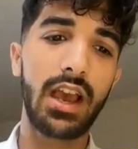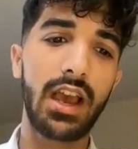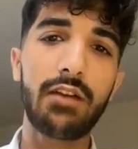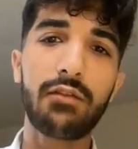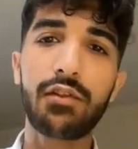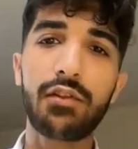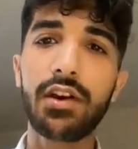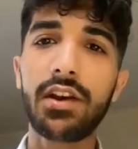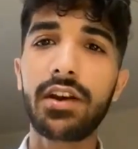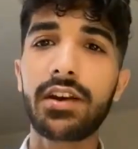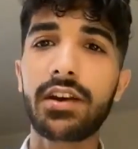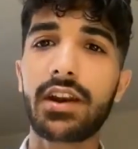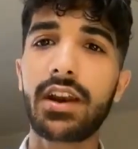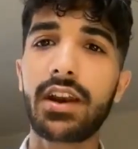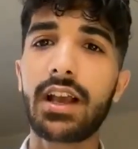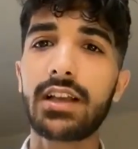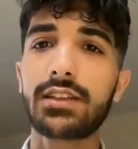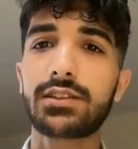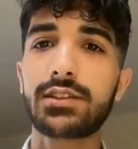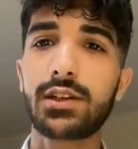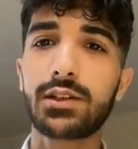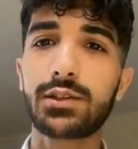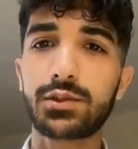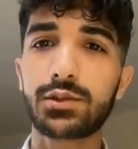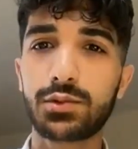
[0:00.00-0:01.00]
every
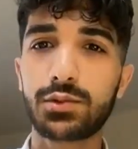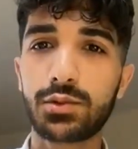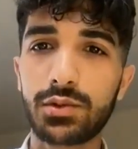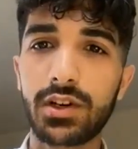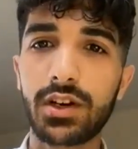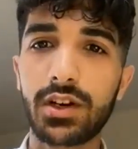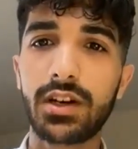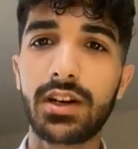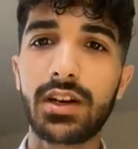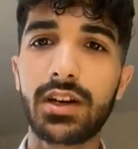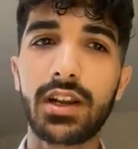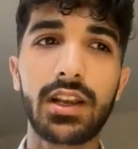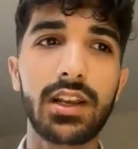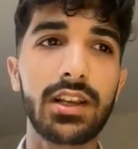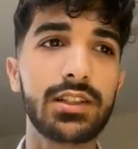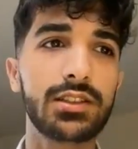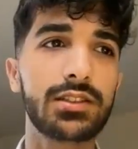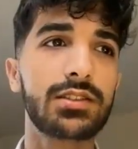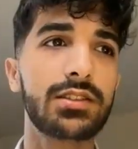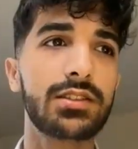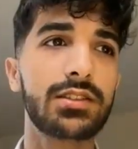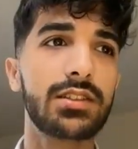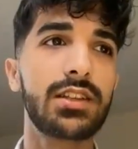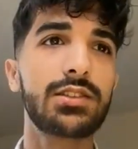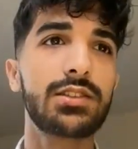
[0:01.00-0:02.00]
international student
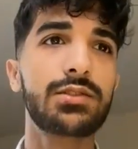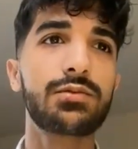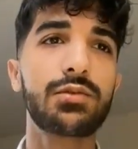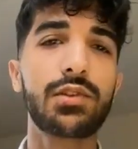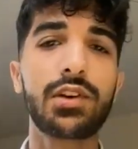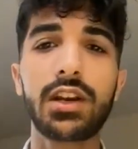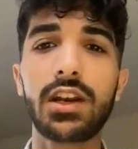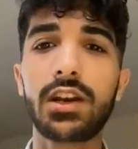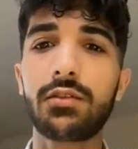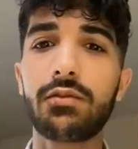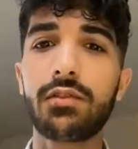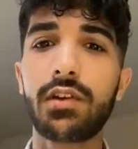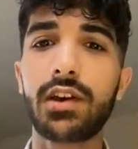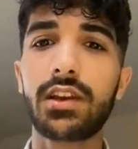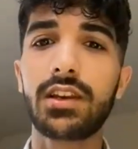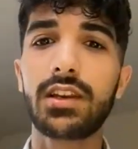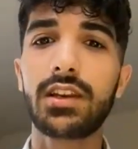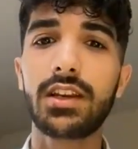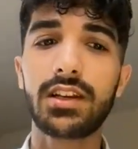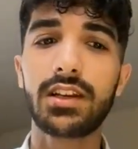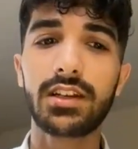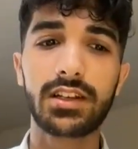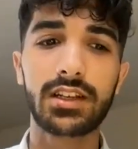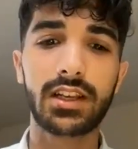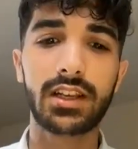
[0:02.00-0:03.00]
is worried when
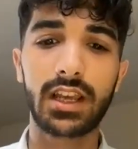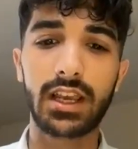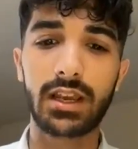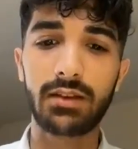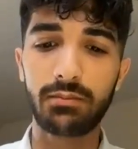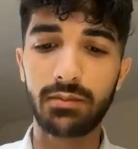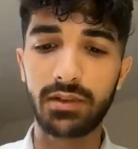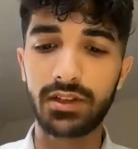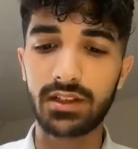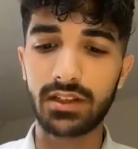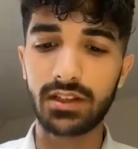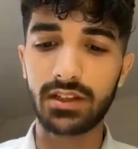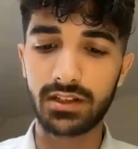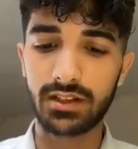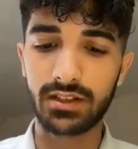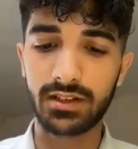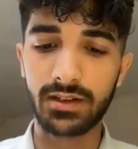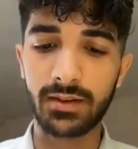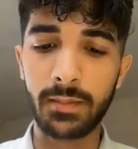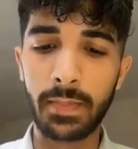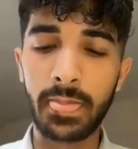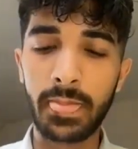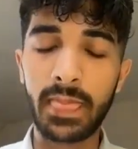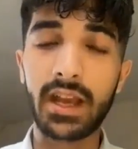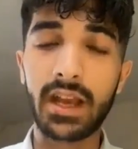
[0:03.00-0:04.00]
it came in
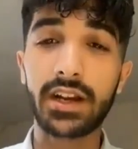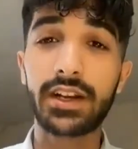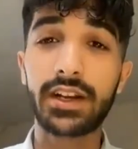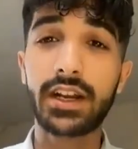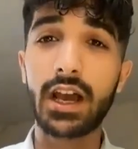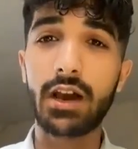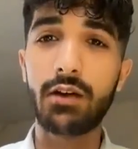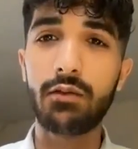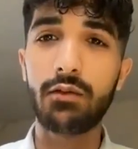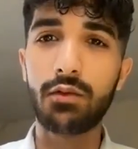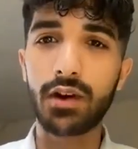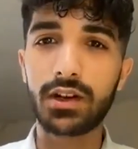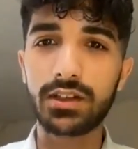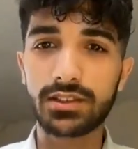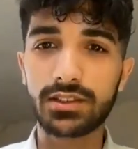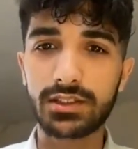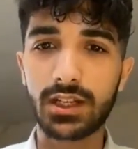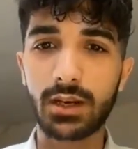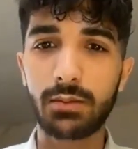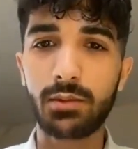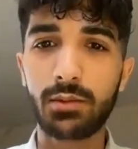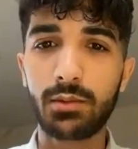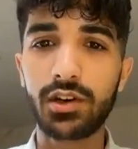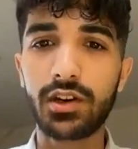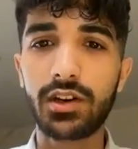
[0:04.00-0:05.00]
the diverse
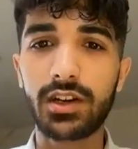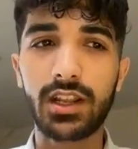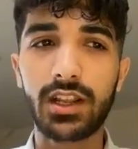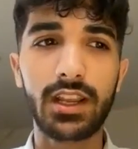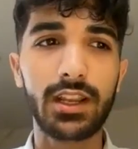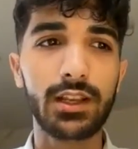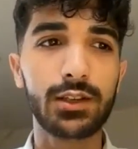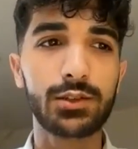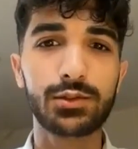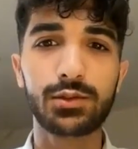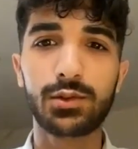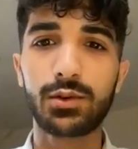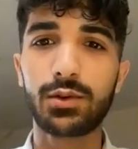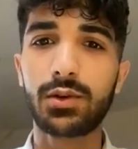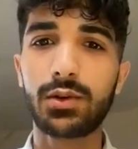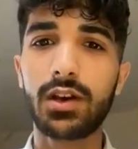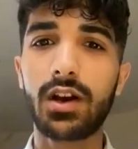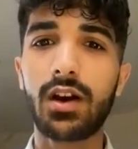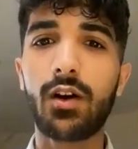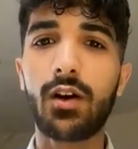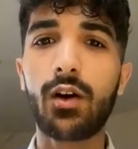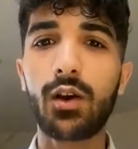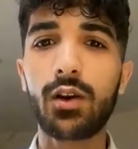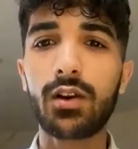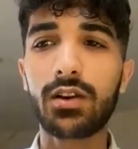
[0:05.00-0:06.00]
community. So
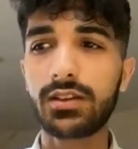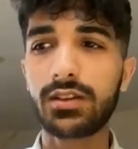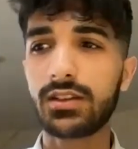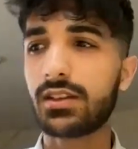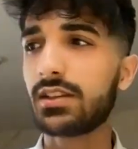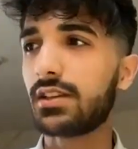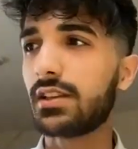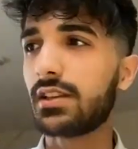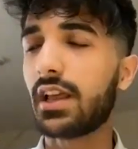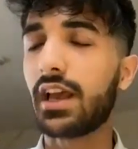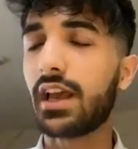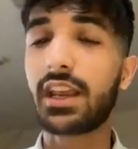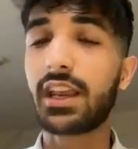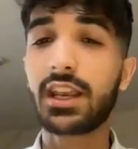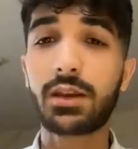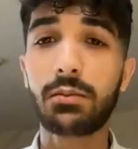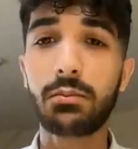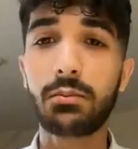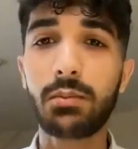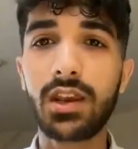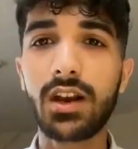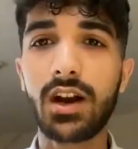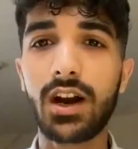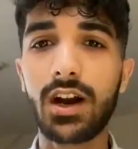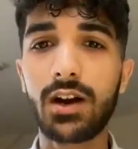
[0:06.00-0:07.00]
all like
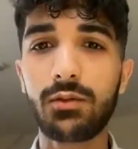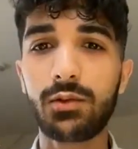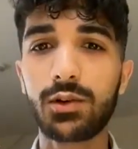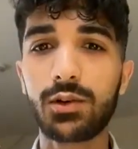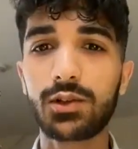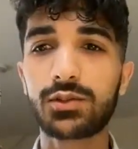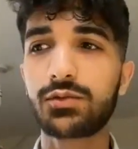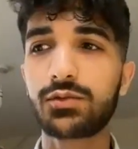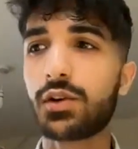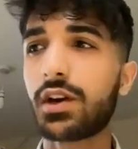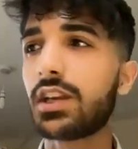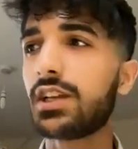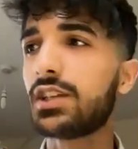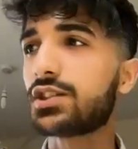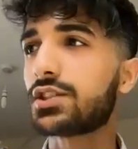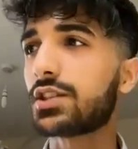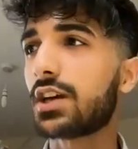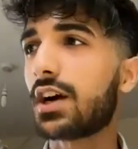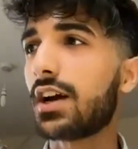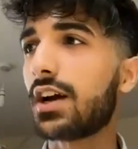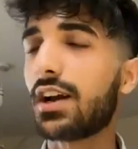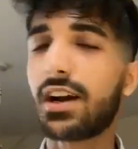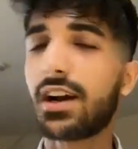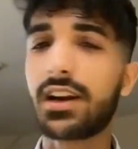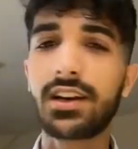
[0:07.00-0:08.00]
me, I was very
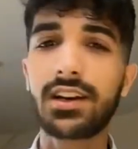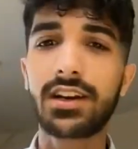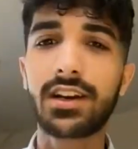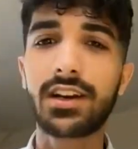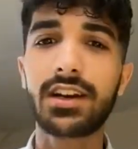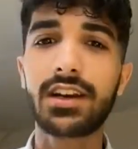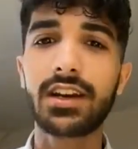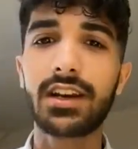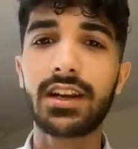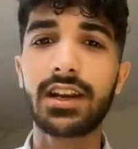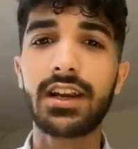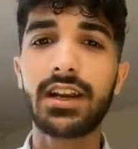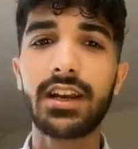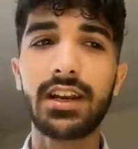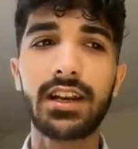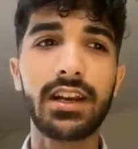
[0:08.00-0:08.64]
shy. I didn't